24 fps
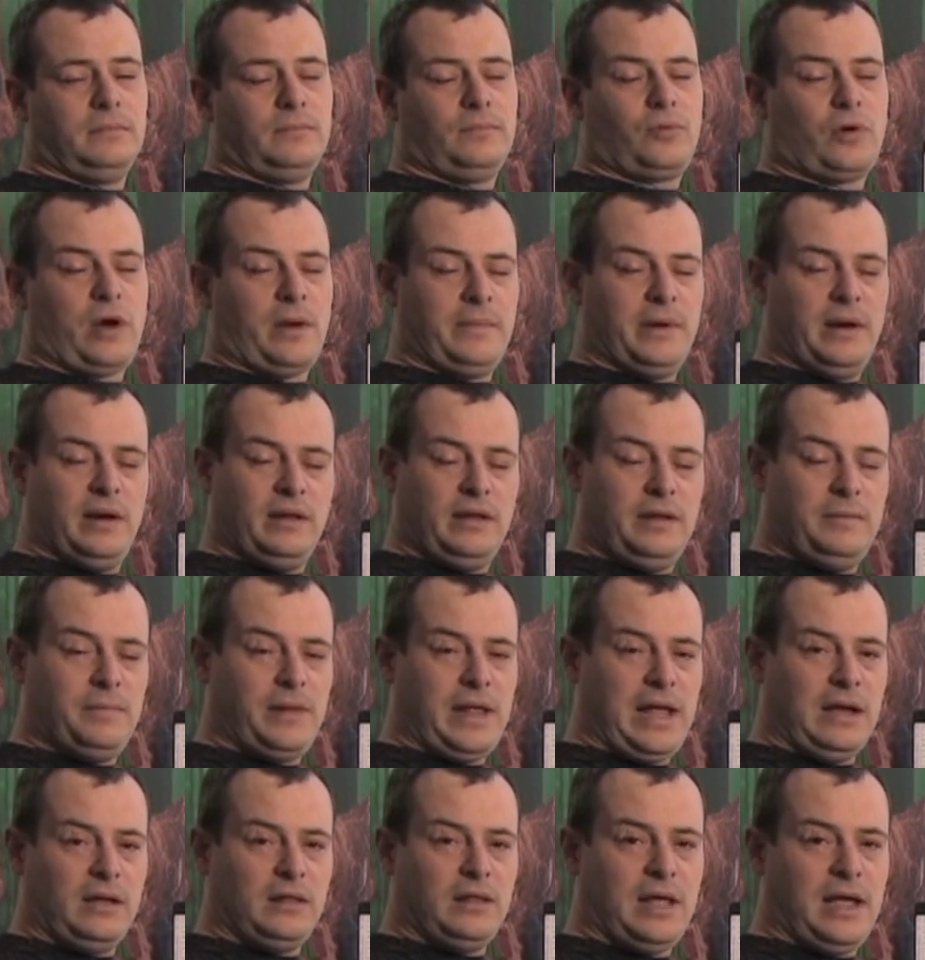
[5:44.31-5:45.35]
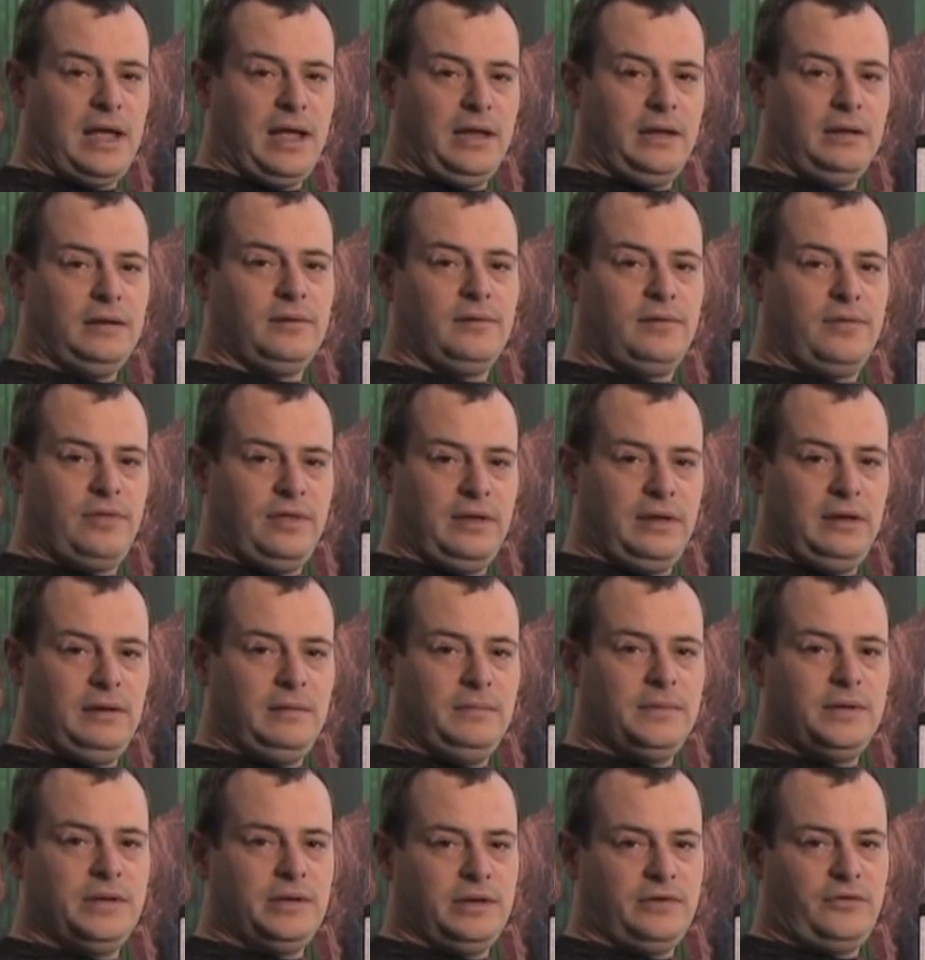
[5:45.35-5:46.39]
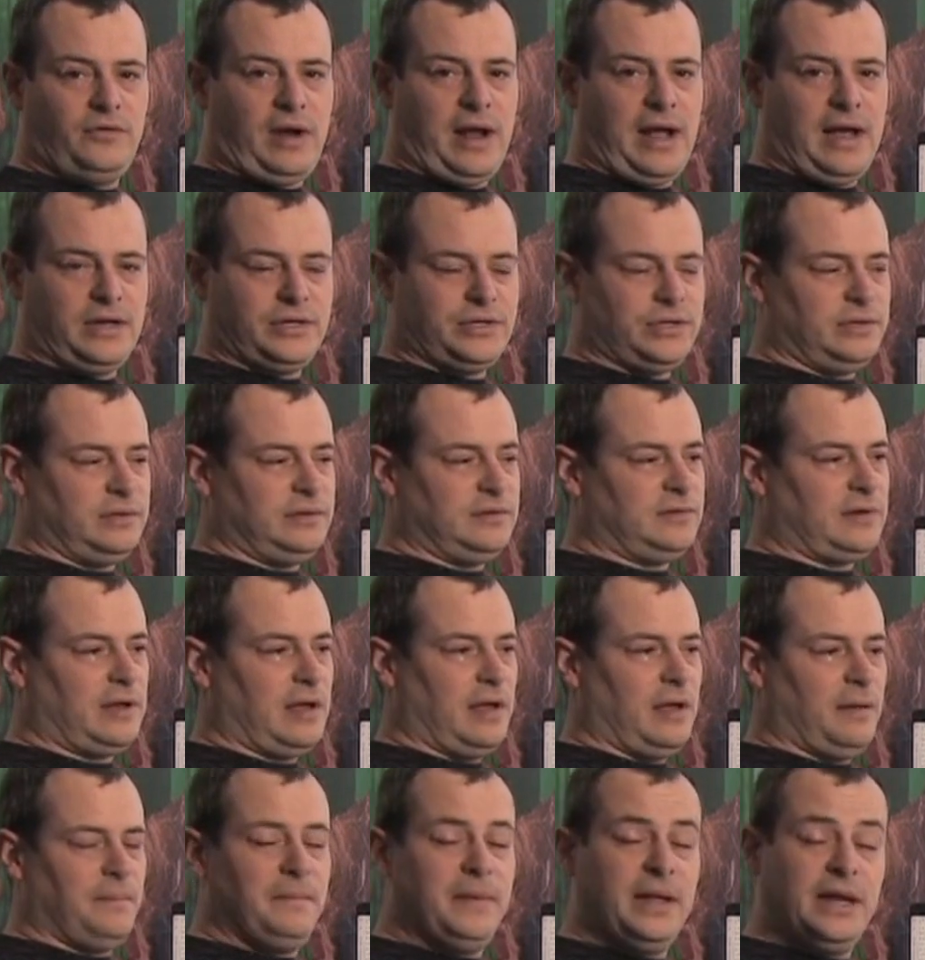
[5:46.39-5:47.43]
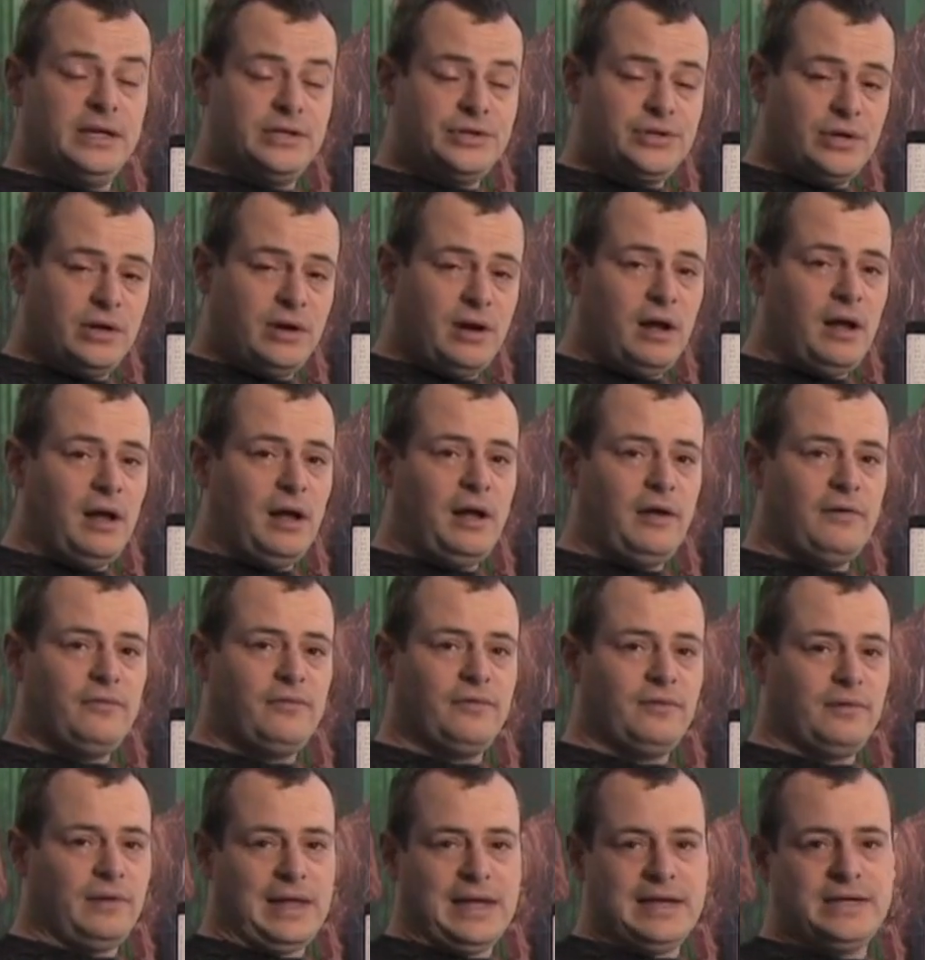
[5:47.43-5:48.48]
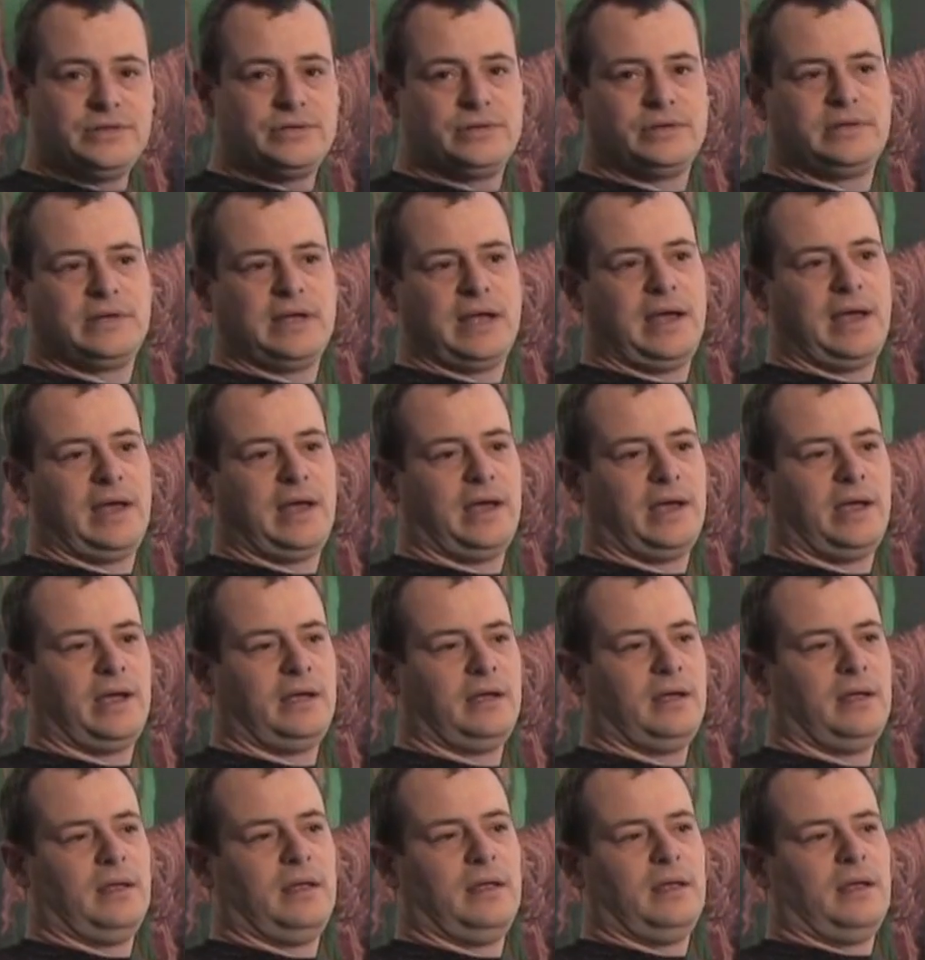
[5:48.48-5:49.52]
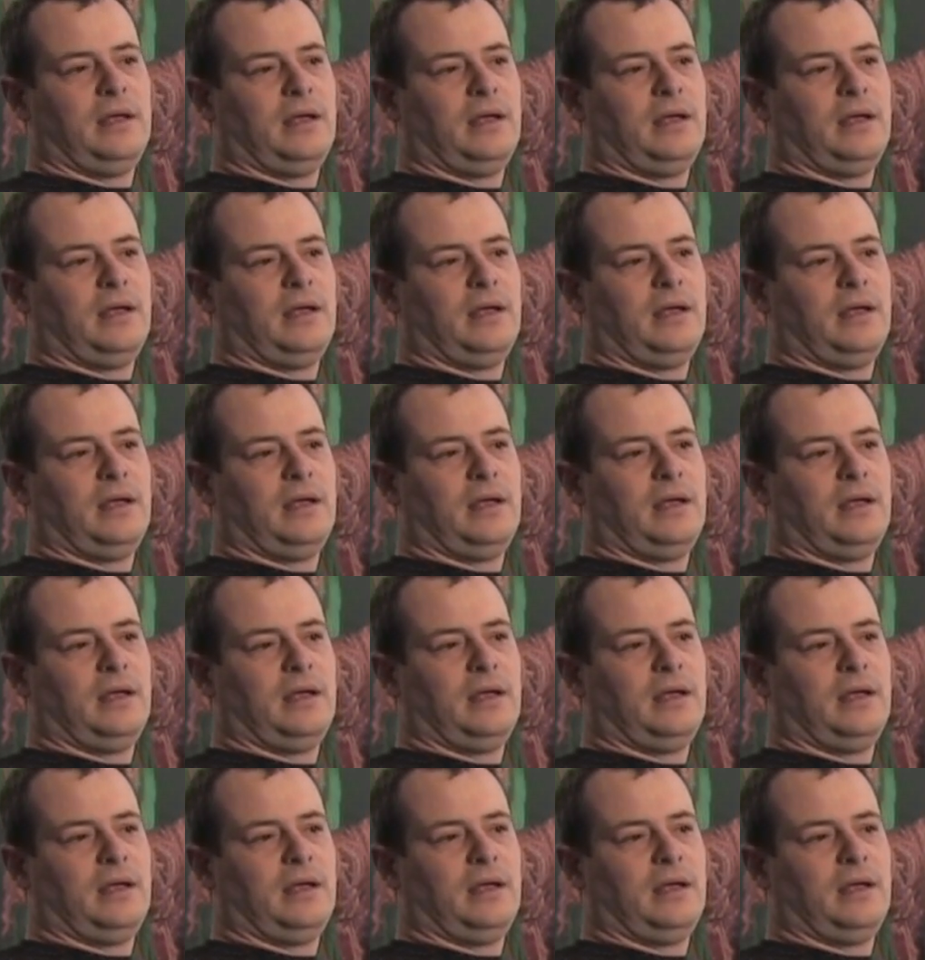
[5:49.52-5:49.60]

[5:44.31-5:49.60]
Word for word: primarily blacklight themed attractions, uh, miniature golf, laser tag.